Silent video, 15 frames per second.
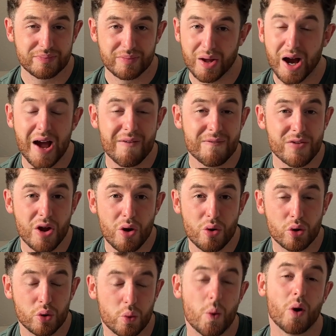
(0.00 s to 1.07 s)
I have no
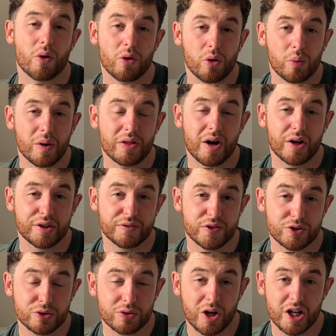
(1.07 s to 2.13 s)
quarrel with
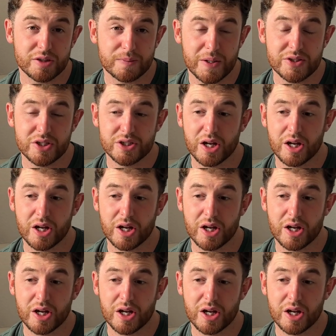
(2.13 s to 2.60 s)
artificial grass pitches.